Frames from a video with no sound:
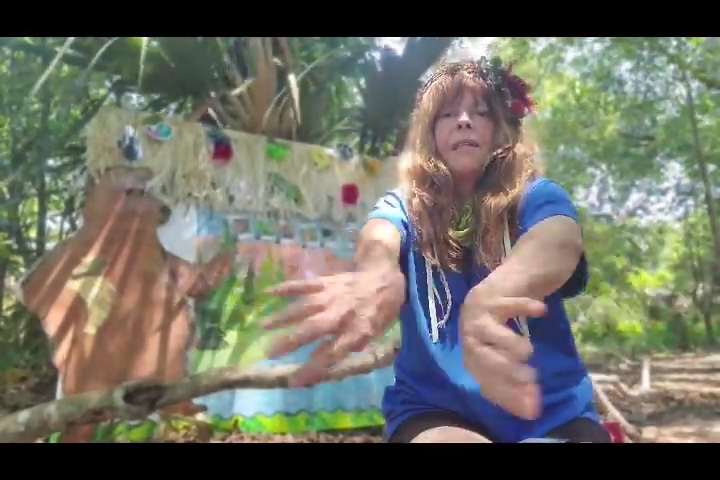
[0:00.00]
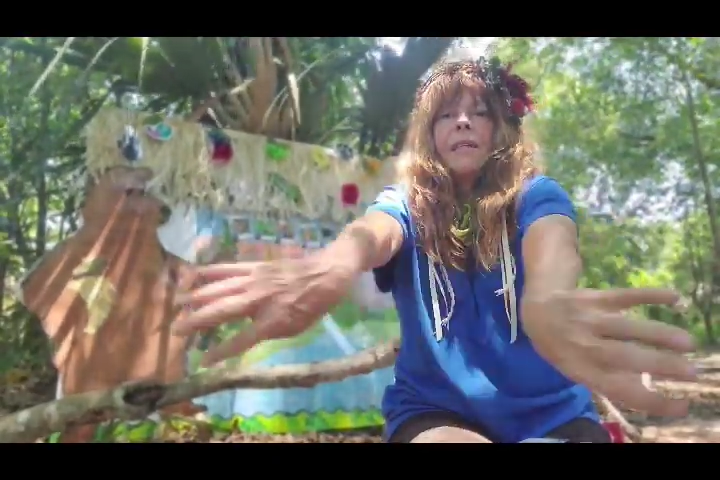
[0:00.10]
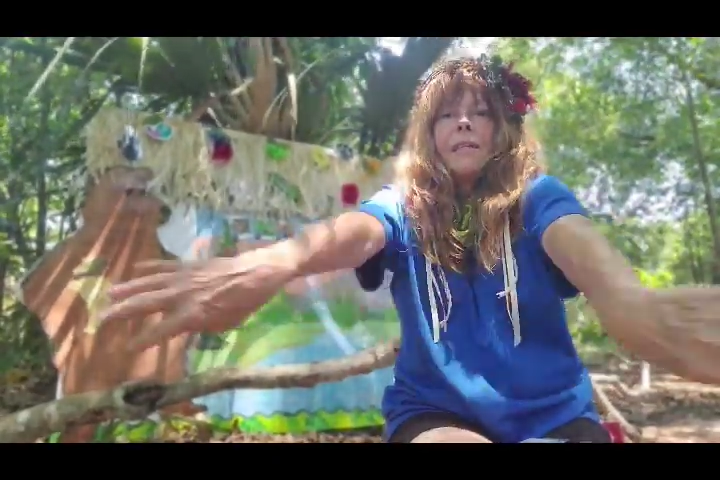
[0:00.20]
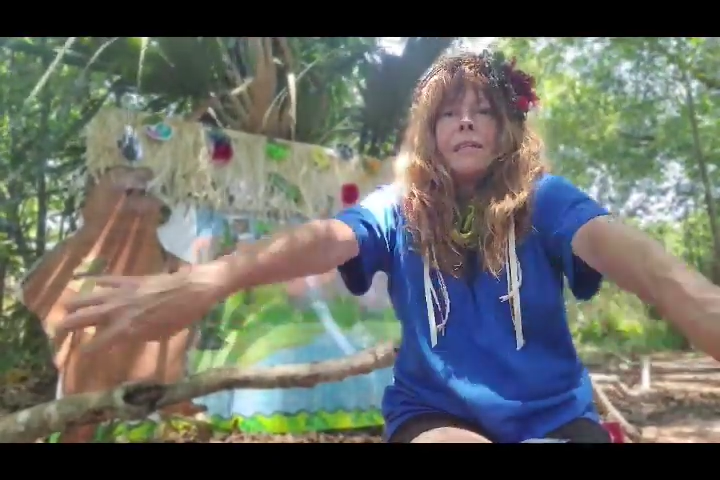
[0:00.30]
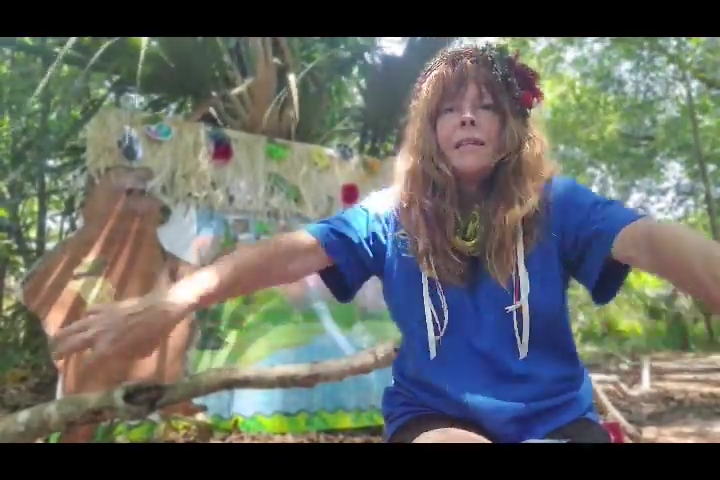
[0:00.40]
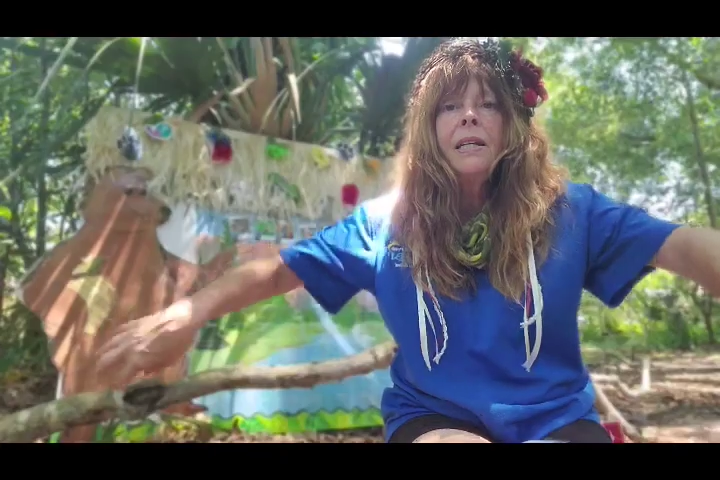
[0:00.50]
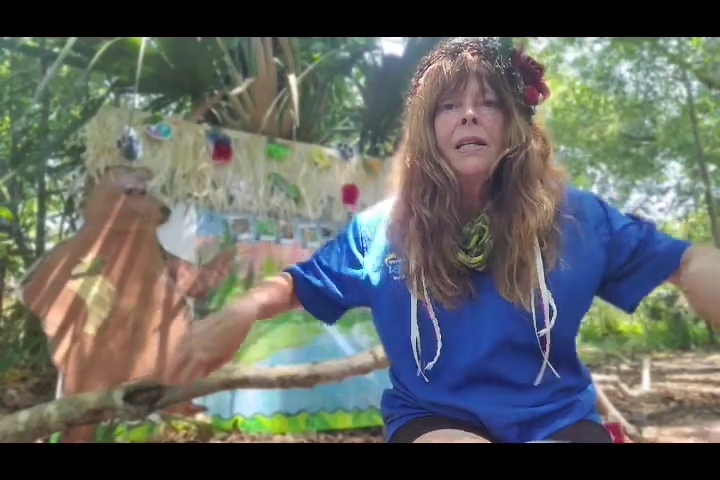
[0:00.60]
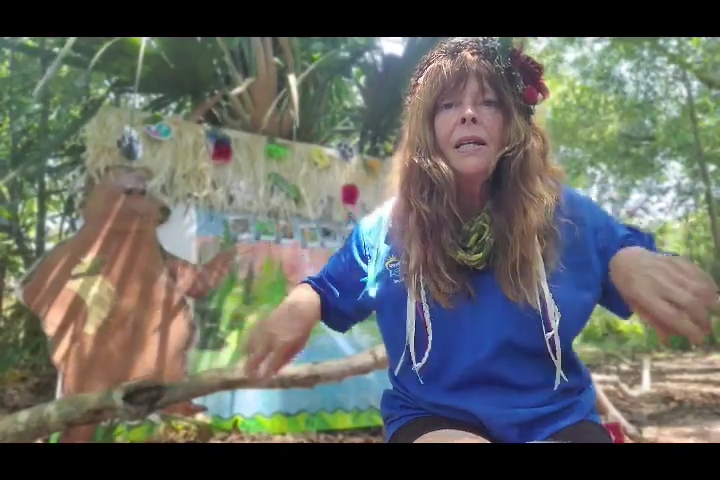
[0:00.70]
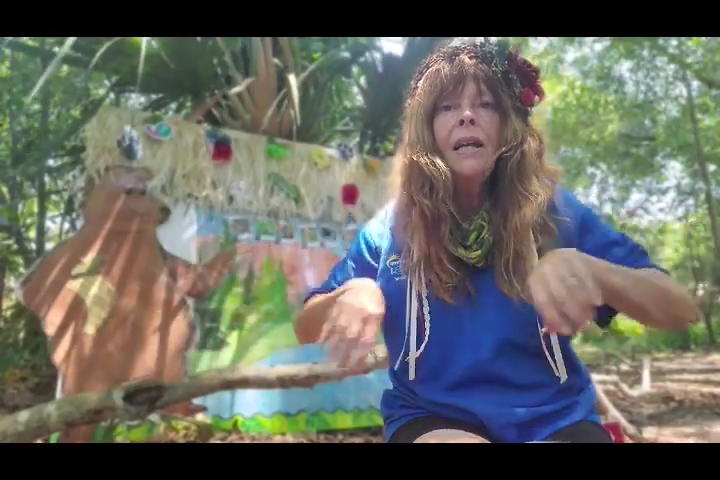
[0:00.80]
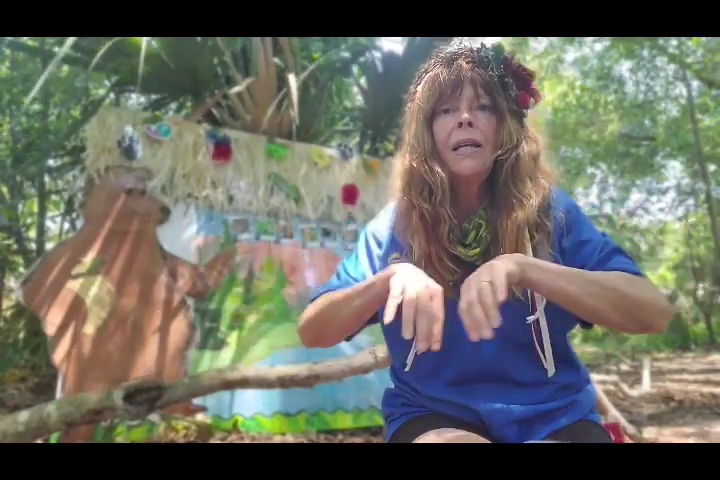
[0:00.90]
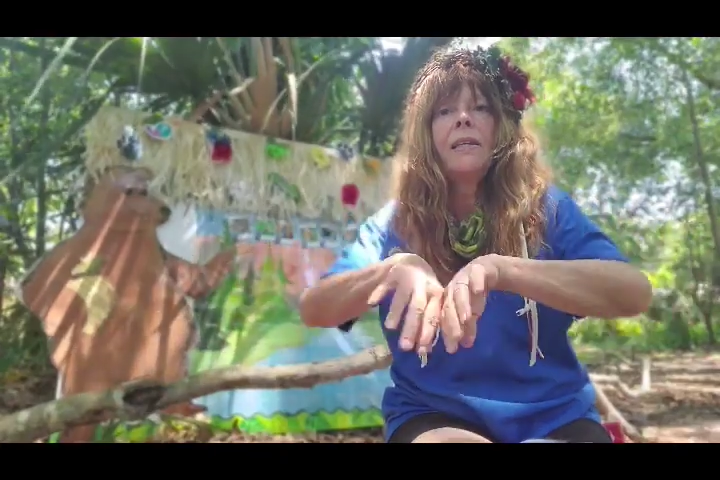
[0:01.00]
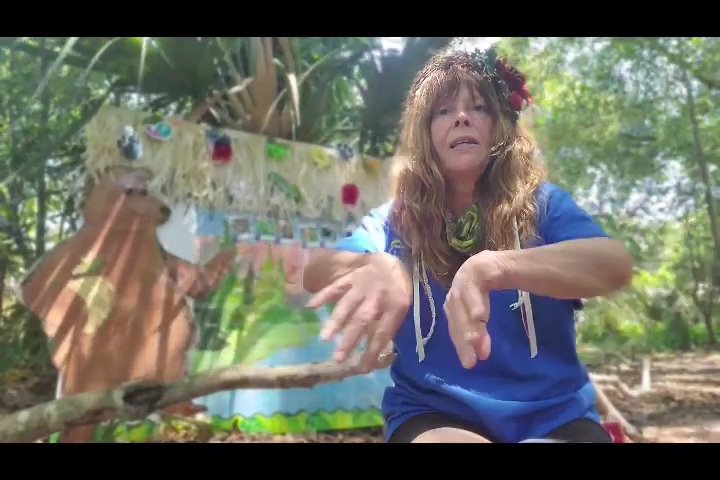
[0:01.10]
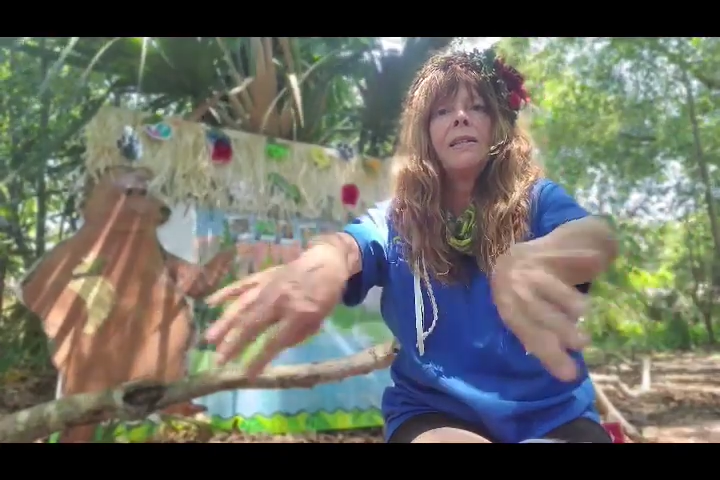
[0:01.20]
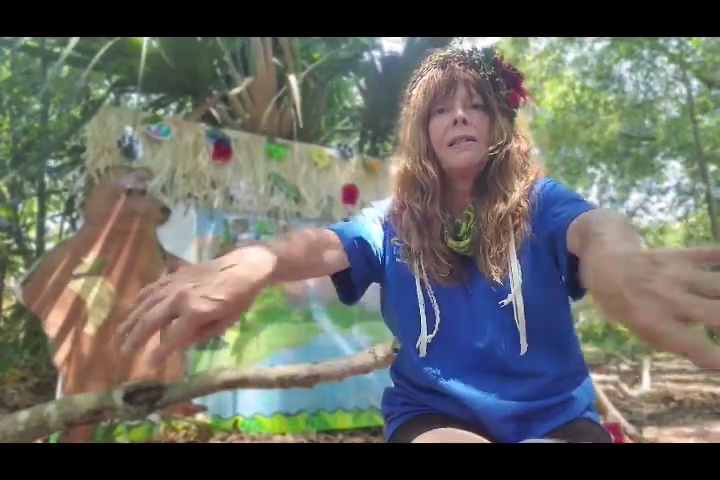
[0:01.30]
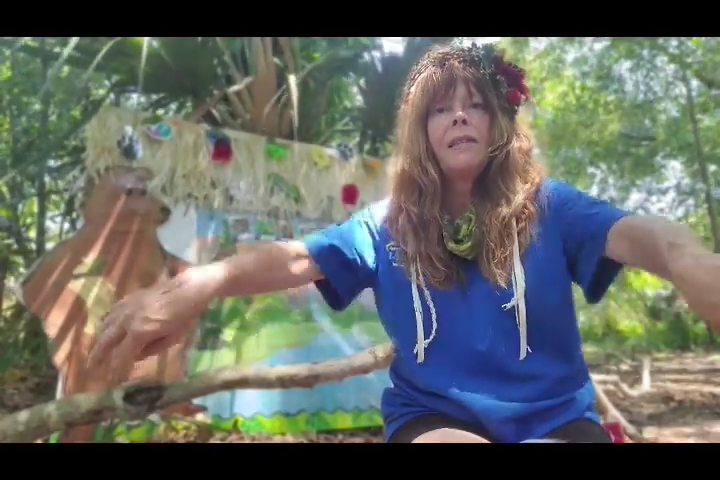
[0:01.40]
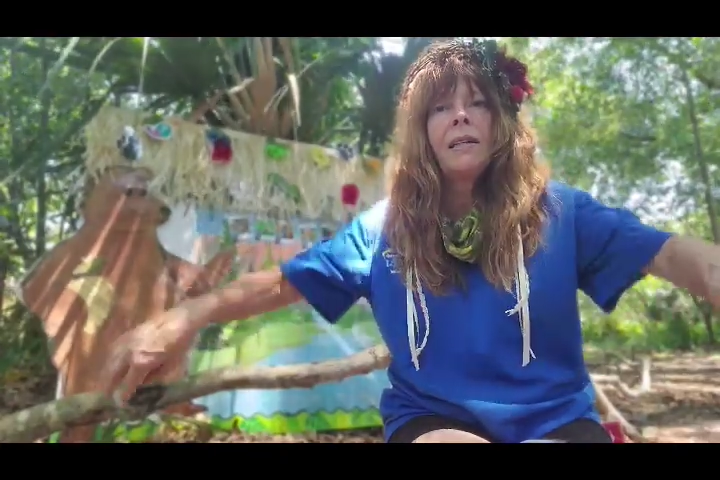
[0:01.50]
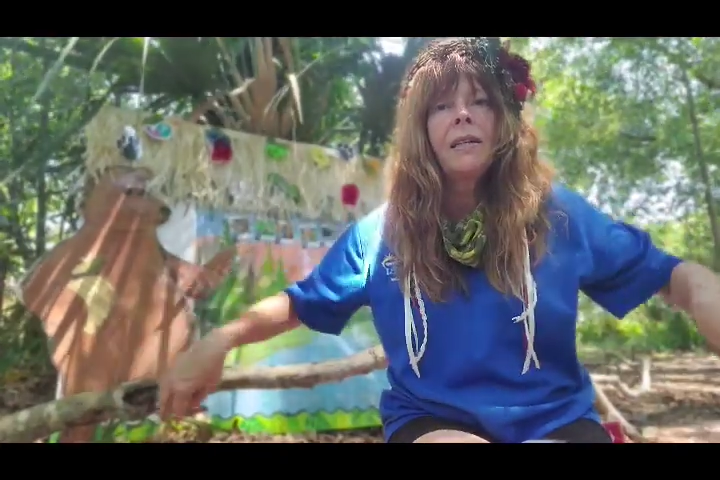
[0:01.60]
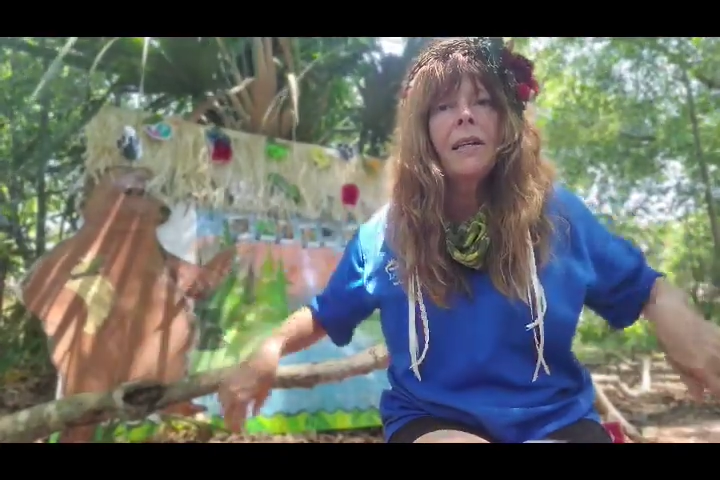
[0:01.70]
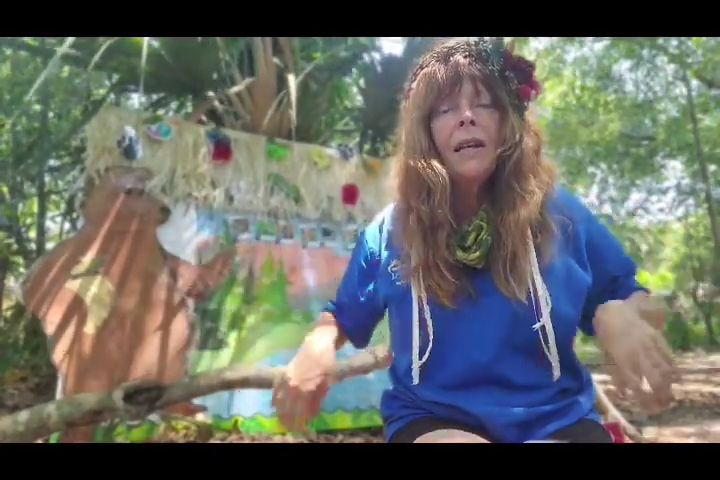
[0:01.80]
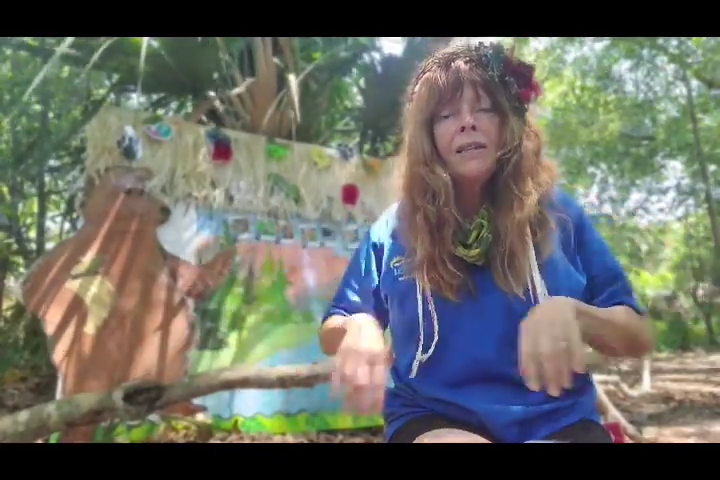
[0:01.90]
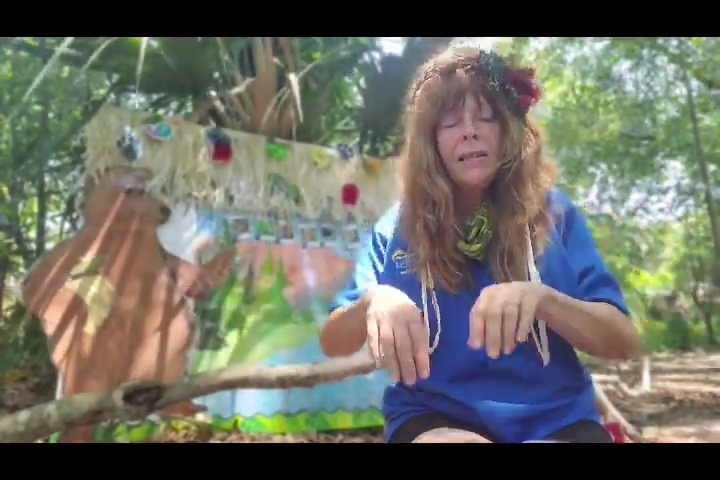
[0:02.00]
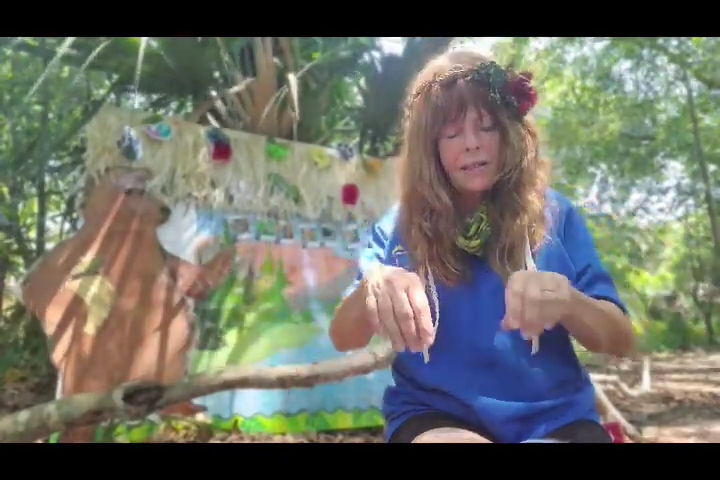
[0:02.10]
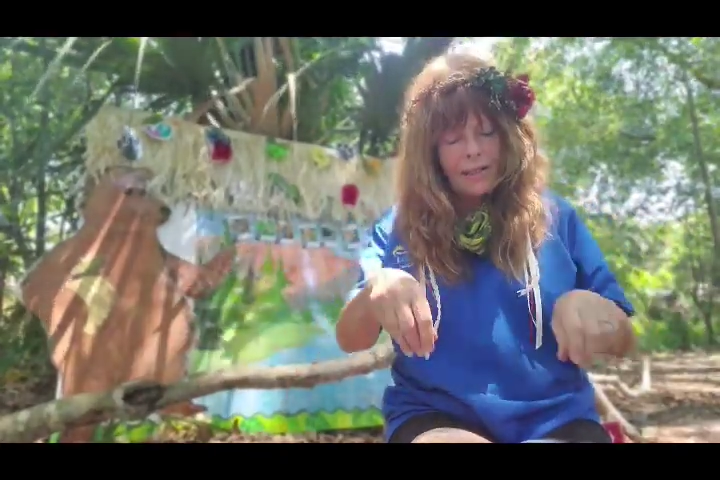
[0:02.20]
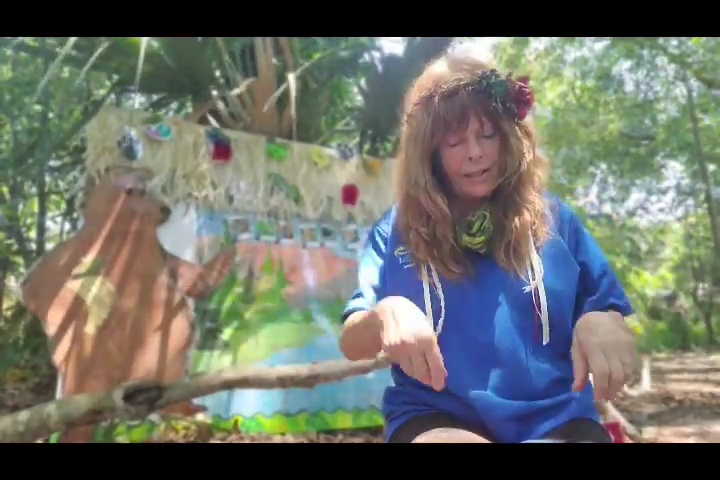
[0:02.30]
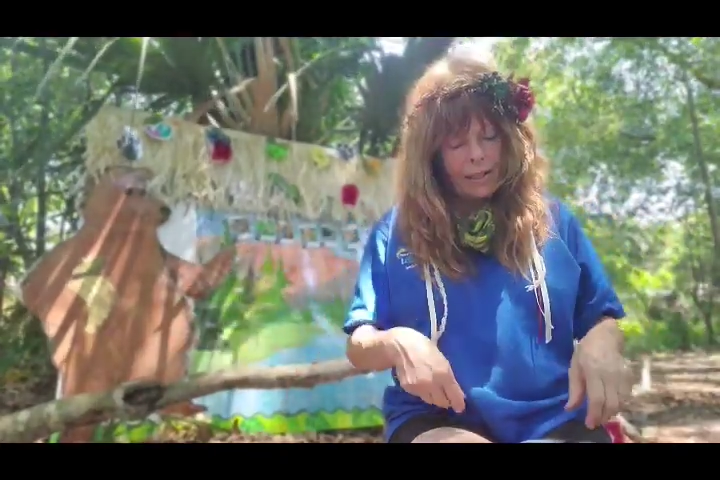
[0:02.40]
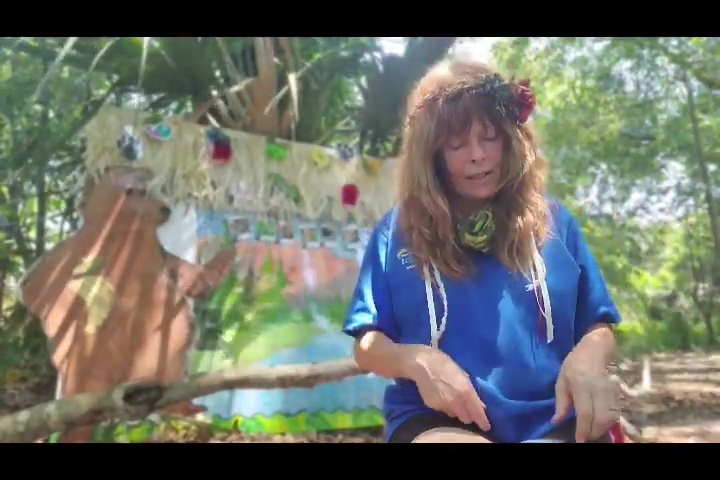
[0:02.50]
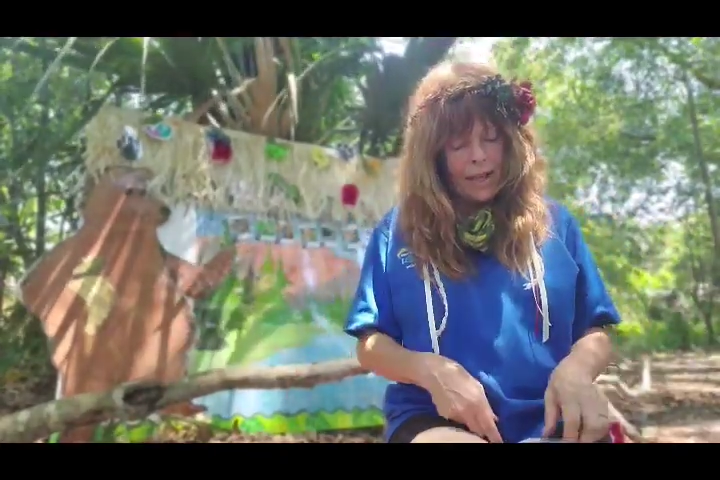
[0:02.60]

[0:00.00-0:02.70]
They dig and they dig and they dig.